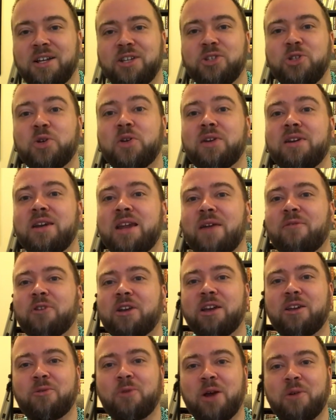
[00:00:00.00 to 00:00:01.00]
You could never
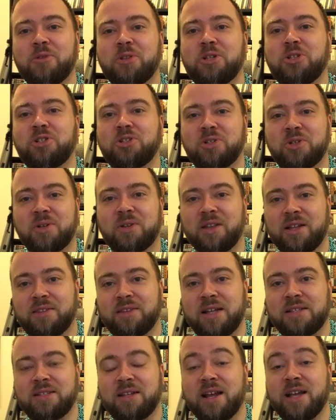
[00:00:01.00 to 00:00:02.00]
get away with a joke like
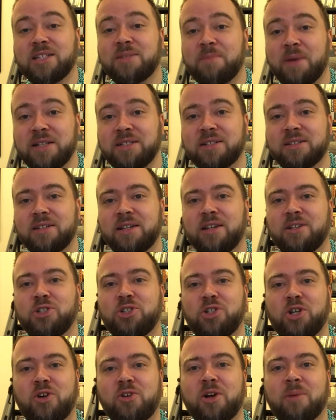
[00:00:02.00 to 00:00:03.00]
that today. It's basically a
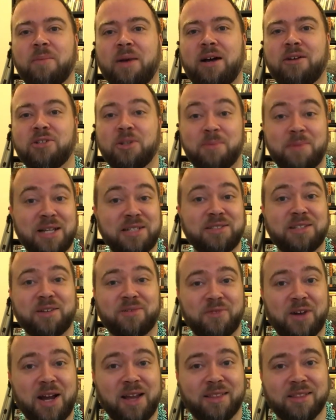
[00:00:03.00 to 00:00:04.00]
joke about
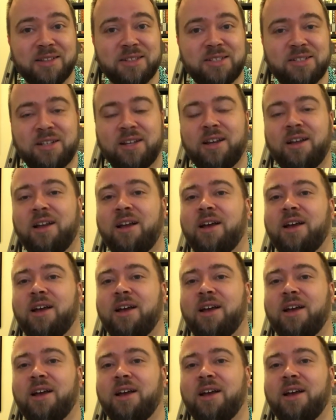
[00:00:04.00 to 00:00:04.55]
domestic violence.